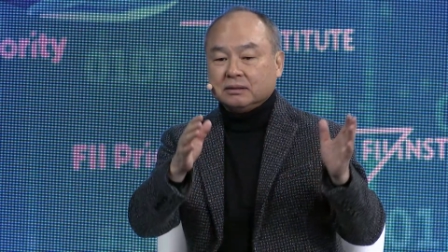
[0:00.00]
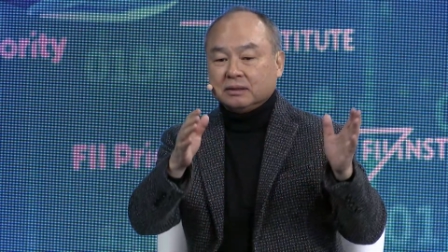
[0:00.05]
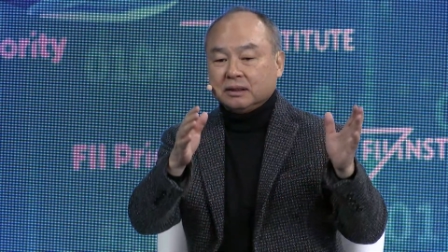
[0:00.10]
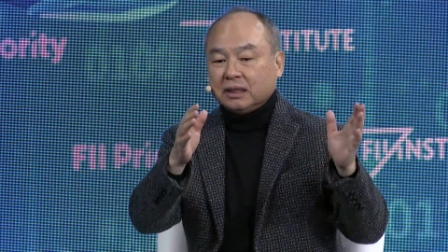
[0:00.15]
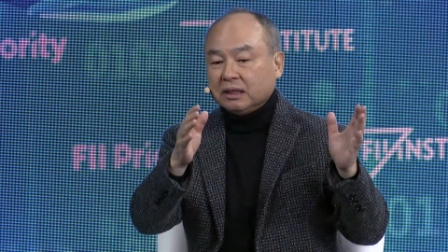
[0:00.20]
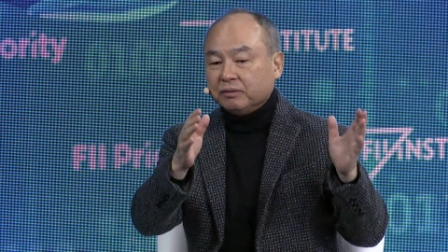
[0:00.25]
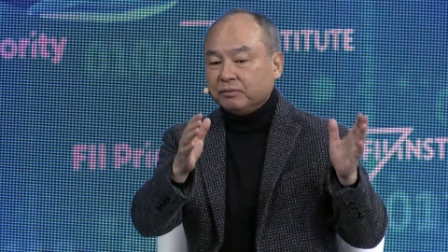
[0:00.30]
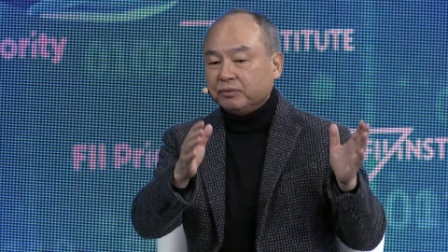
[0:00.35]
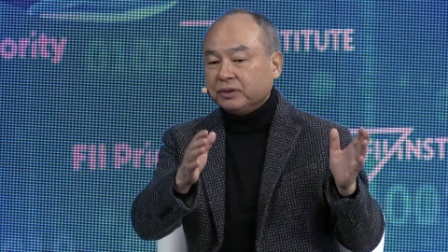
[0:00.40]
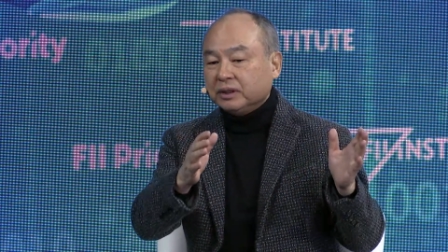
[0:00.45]

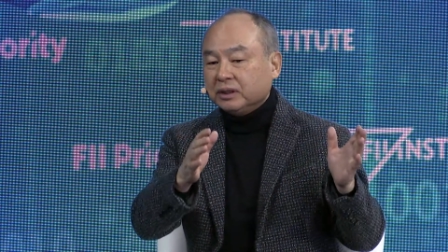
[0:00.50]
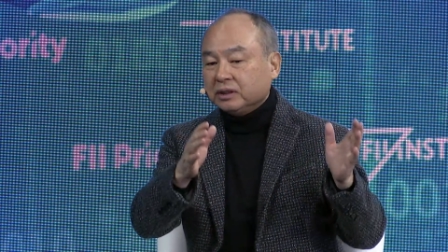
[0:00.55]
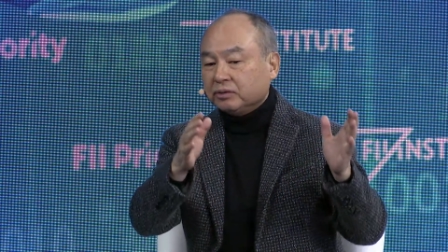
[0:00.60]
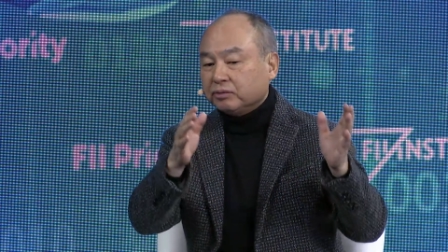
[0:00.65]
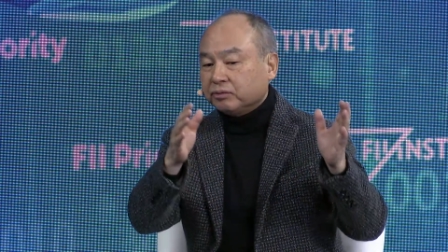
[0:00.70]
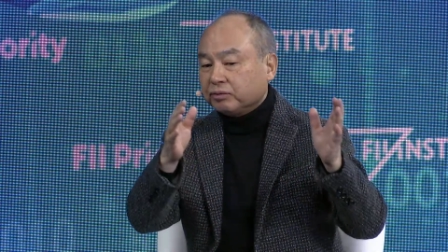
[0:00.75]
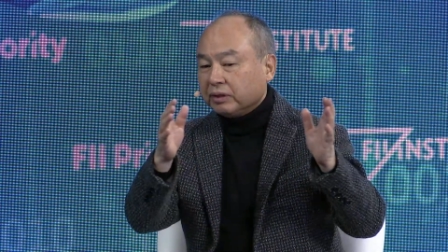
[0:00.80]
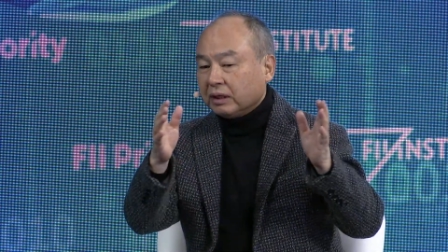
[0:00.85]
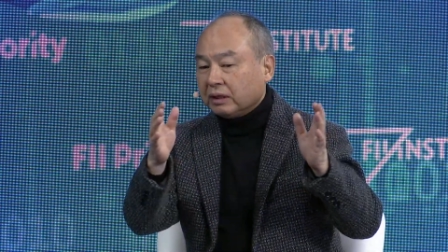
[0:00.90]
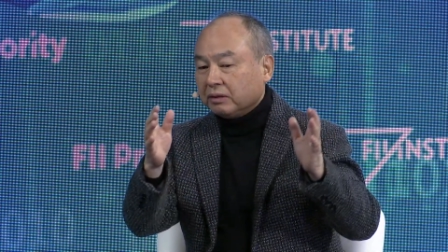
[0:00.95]
every
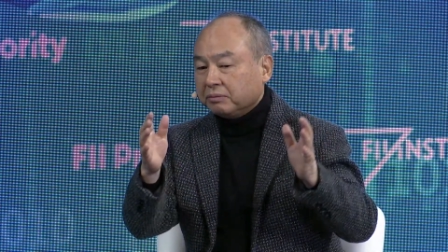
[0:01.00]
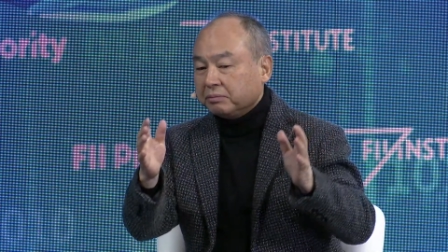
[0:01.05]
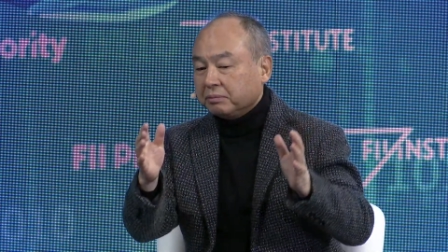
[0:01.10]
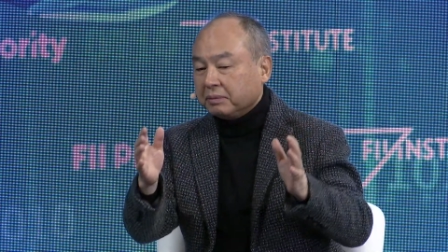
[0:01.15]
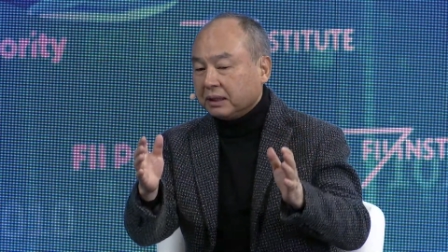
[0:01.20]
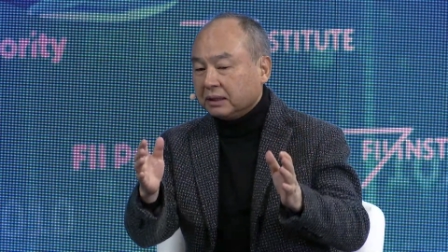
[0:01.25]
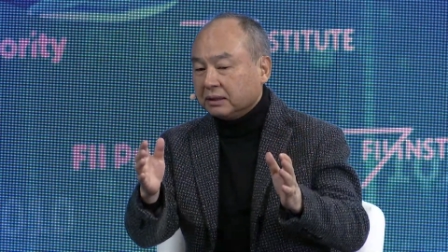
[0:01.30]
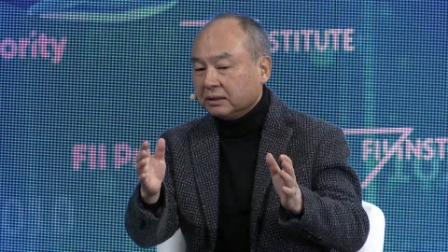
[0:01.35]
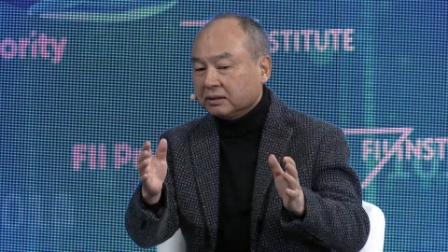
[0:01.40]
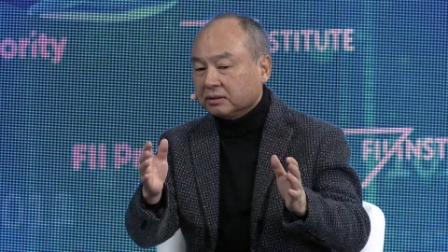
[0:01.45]
12
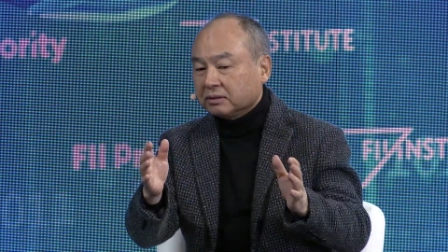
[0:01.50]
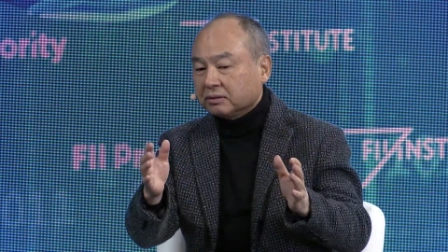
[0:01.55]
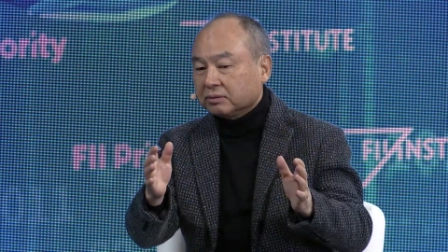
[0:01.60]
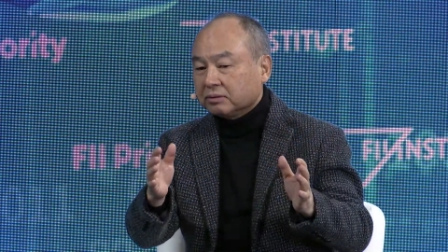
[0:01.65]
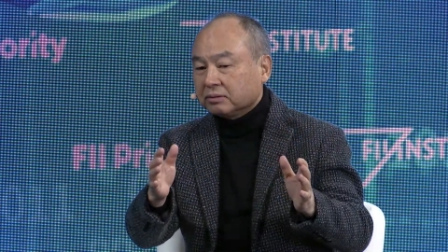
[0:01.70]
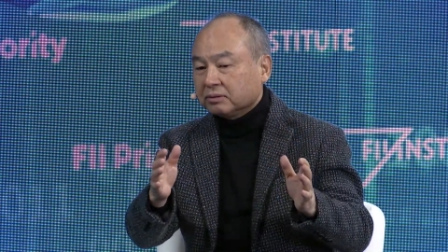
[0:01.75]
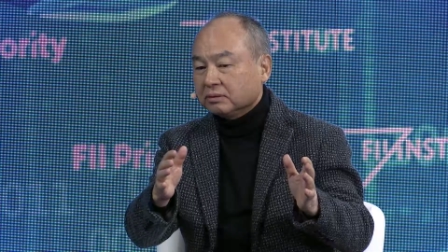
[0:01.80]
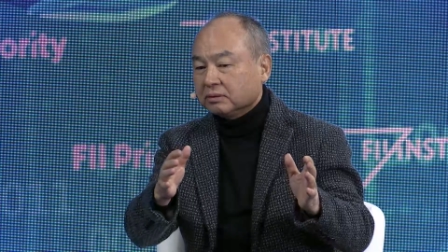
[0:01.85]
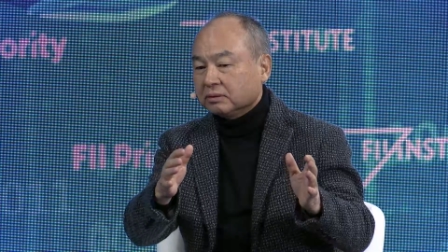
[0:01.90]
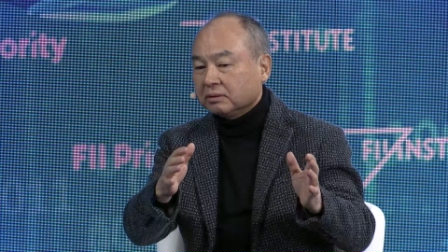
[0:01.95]
months
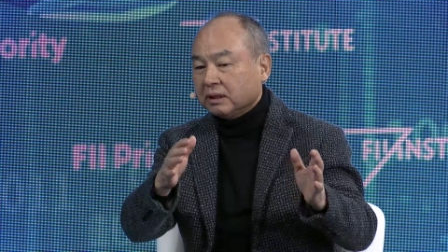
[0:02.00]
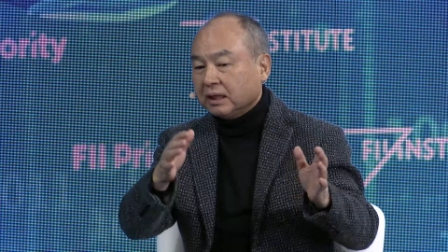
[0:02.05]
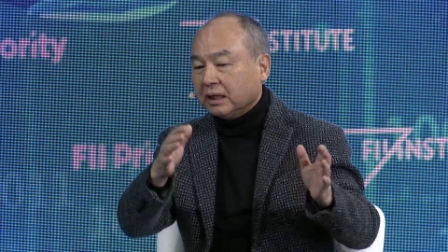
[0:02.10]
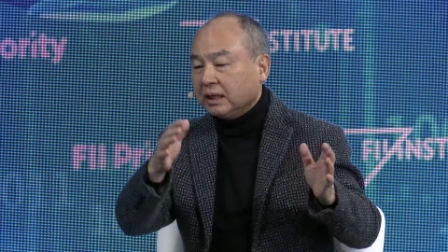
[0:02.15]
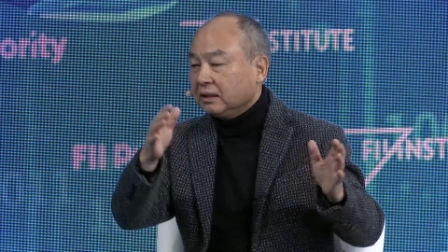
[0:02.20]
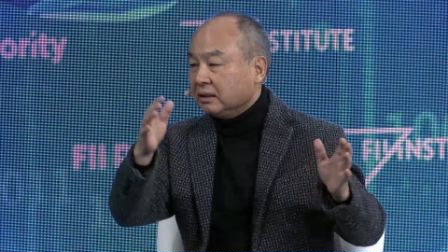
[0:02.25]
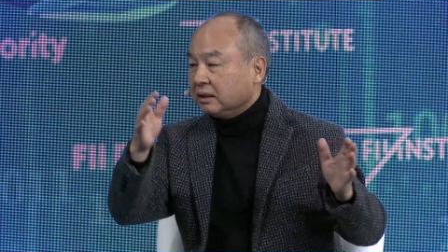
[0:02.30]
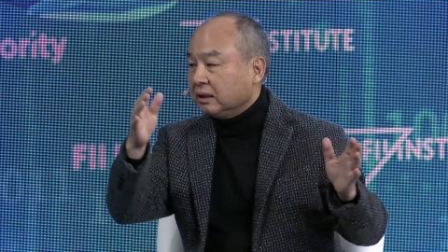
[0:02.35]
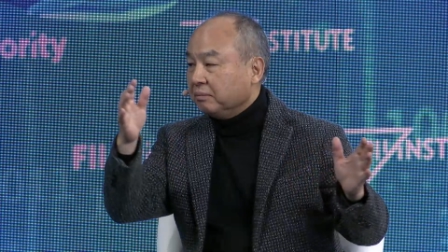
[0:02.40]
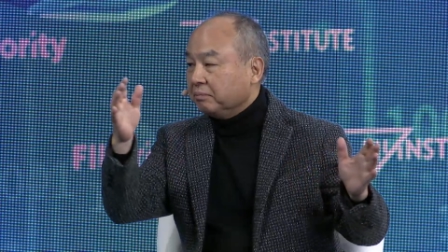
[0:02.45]
to
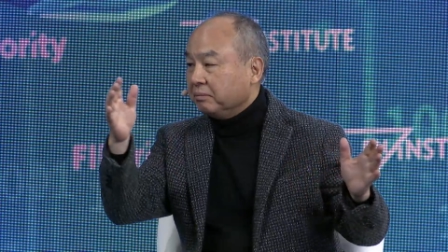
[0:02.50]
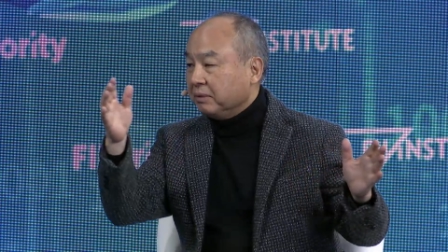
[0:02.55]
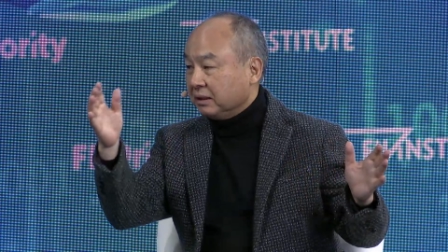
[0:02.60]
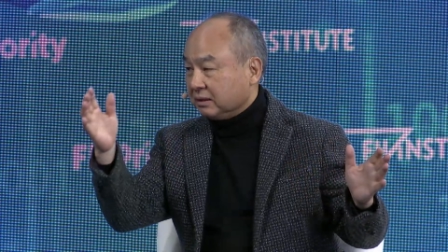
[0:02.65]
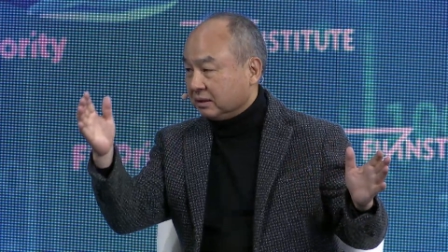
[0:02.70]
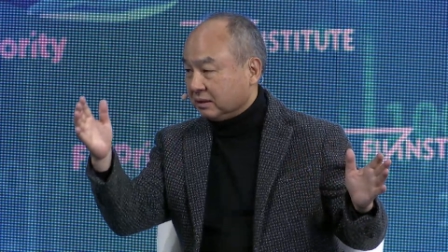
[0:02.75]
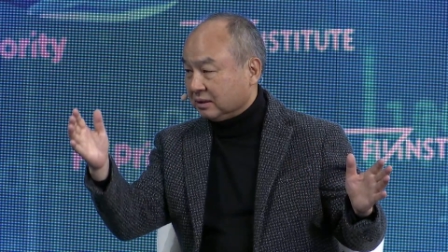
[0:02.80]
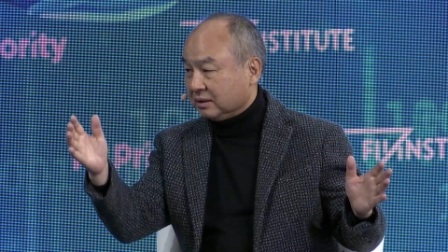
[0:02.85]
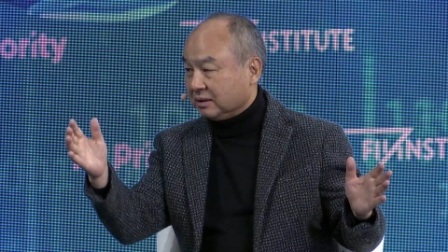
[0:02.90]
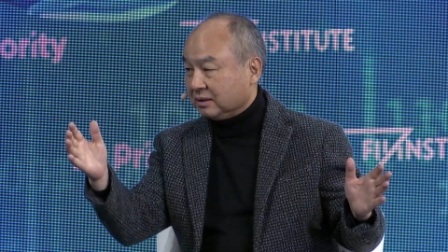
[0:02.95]
18
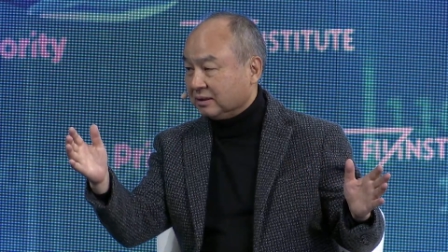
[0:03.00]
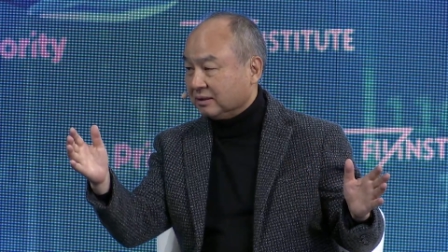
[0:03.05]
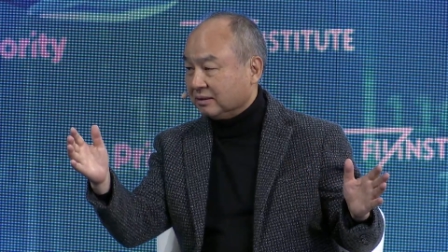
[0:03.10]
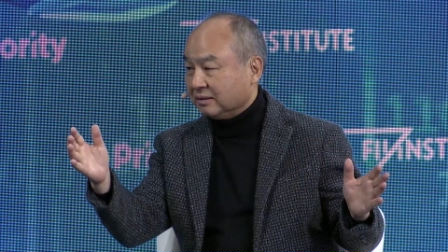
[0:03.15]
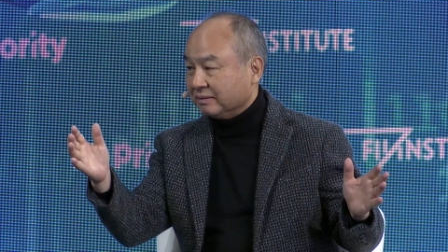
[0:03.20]
months.